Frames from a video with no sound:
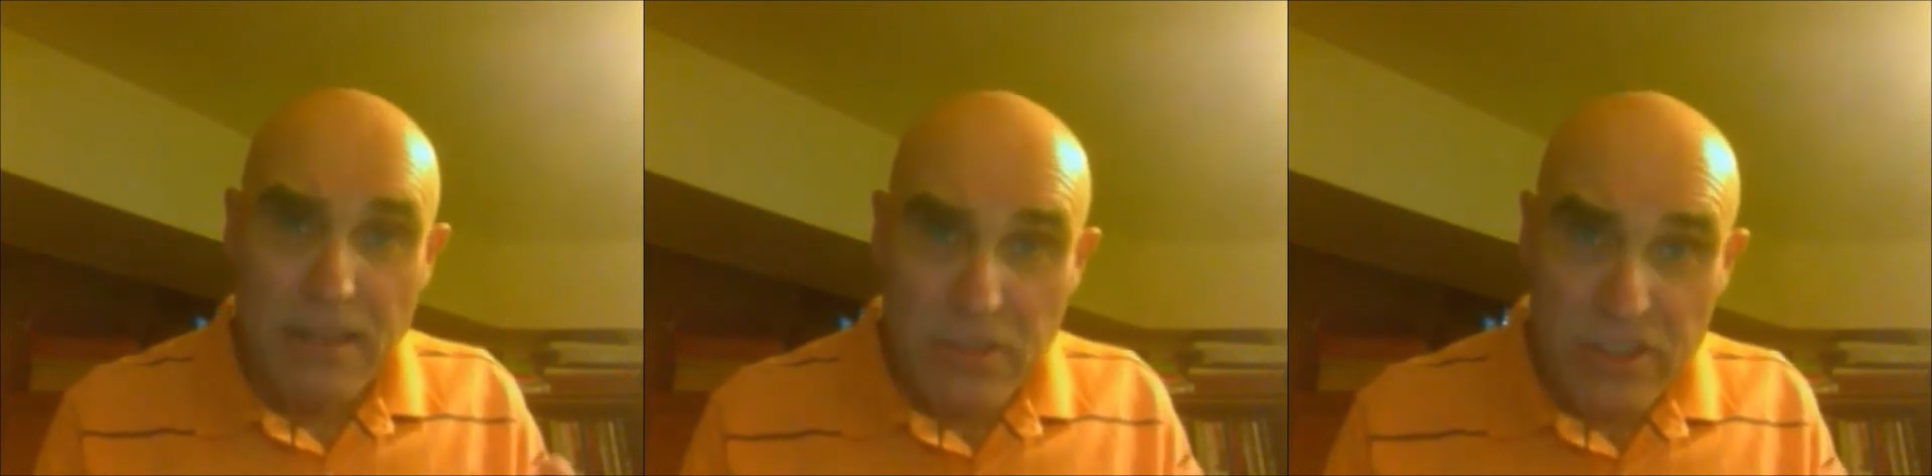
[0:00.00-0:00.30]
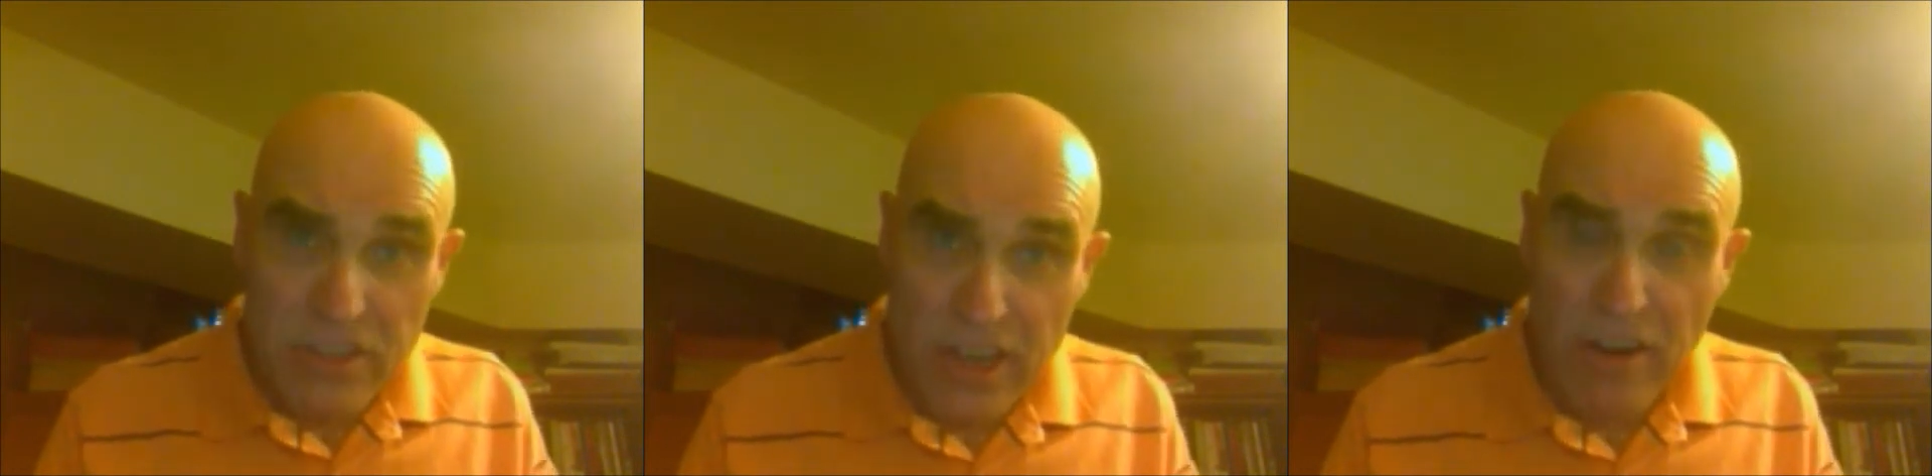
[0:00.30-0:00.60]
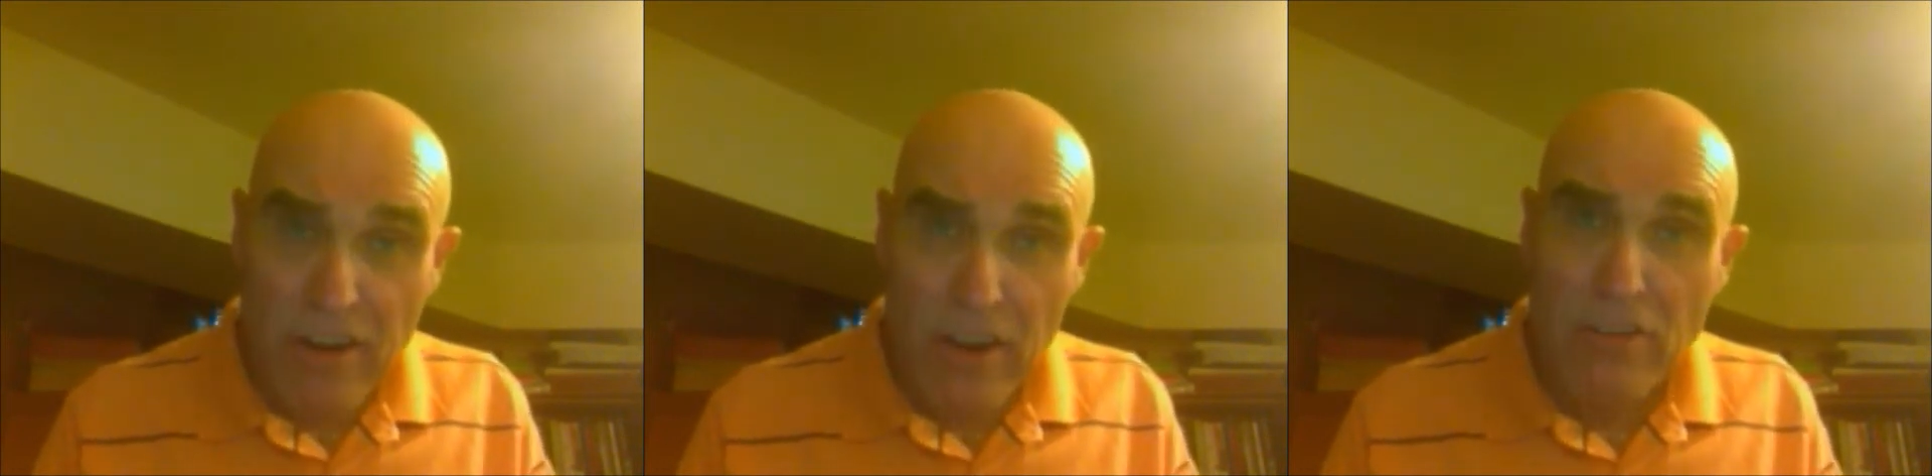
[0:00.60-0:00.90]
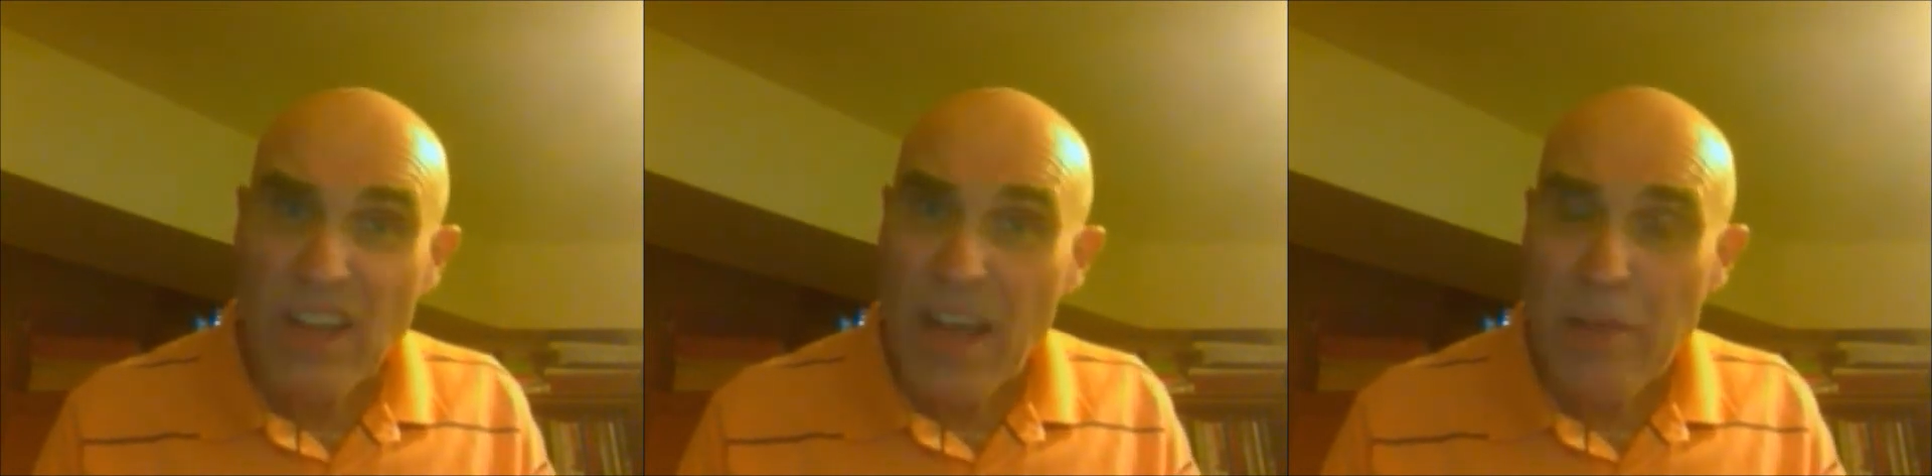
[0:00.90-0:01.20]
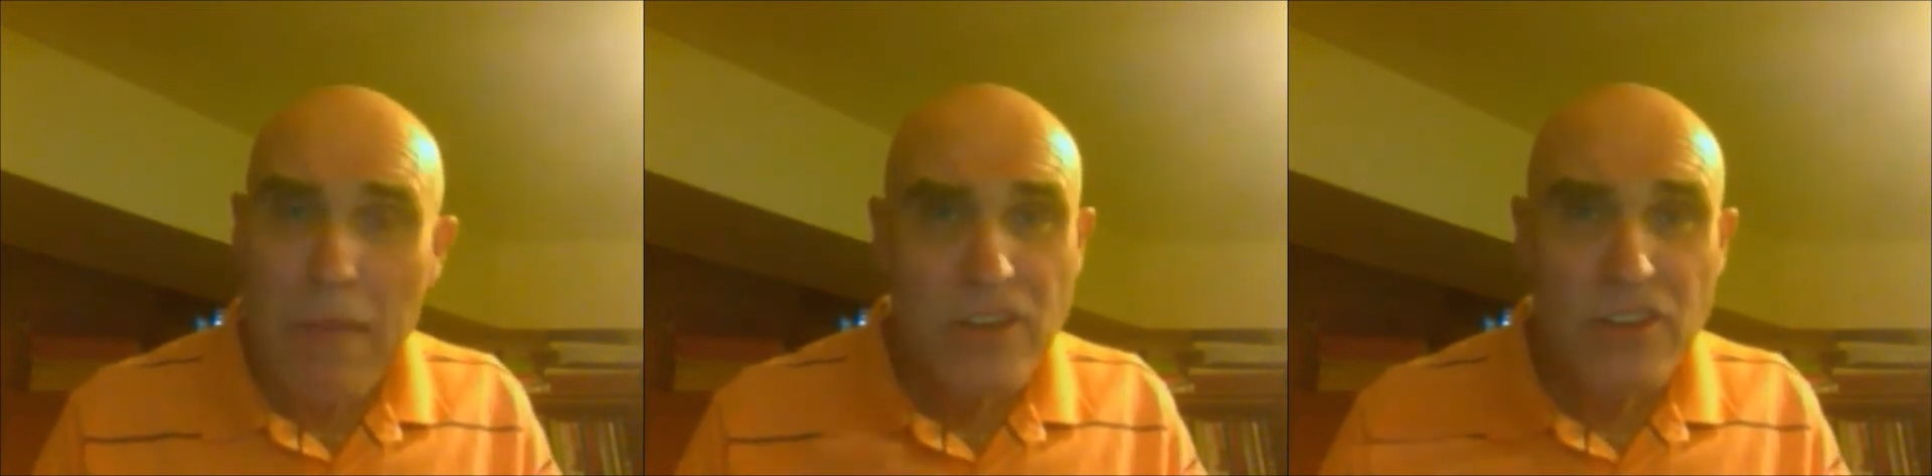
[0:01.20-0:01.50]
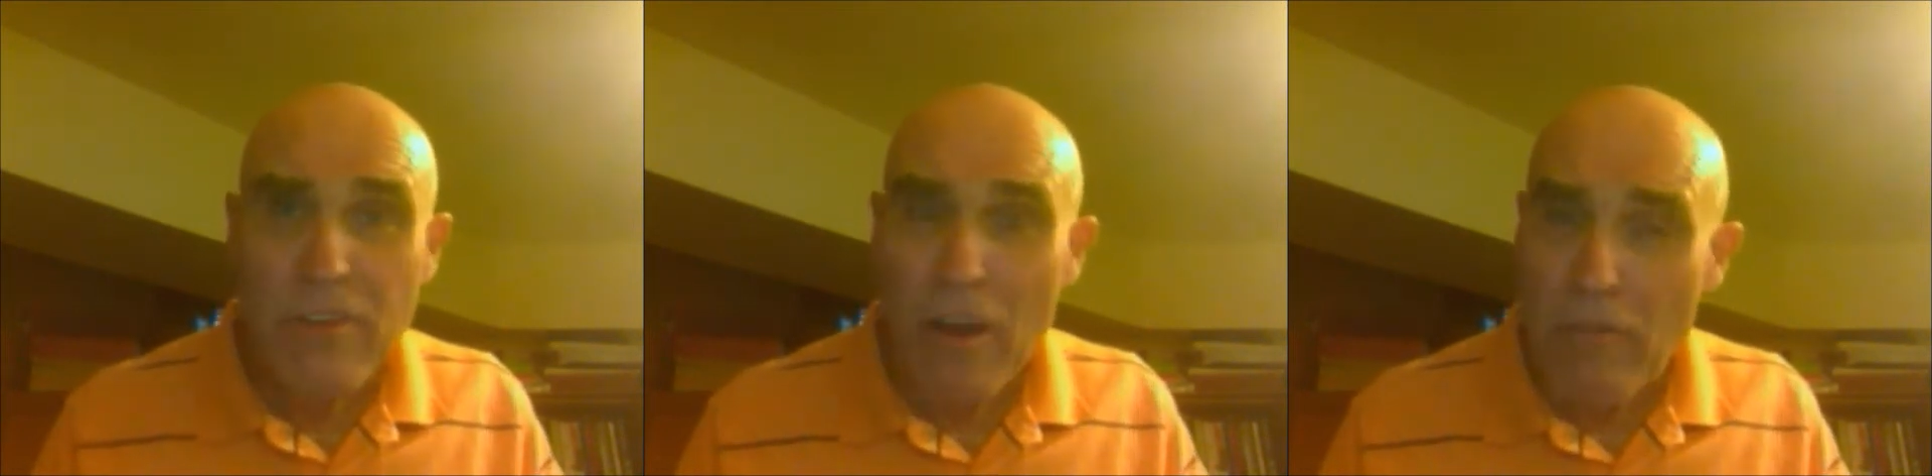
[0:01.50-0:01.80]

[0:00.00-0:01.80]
scenarios. I mention